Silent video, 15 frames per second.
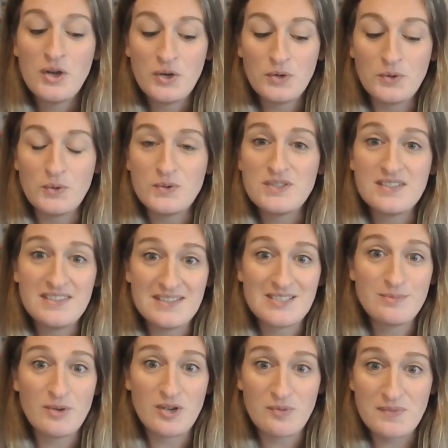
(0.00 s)
who did the
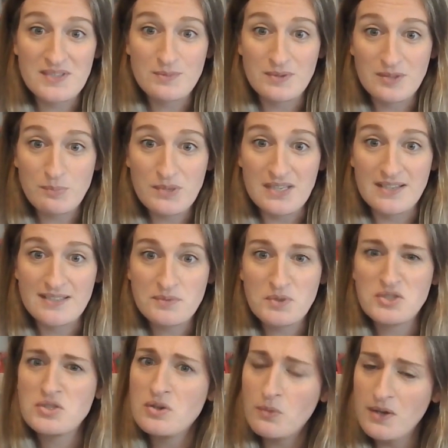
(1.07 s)
experiments with the peas,
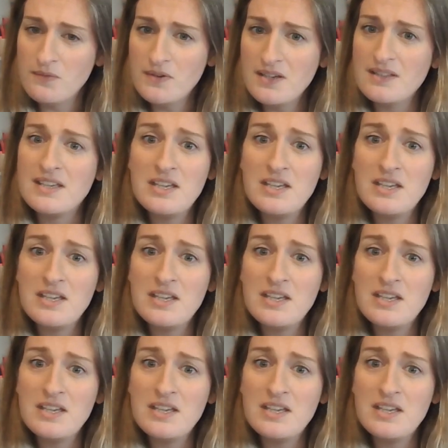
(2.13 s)
which quite frankly,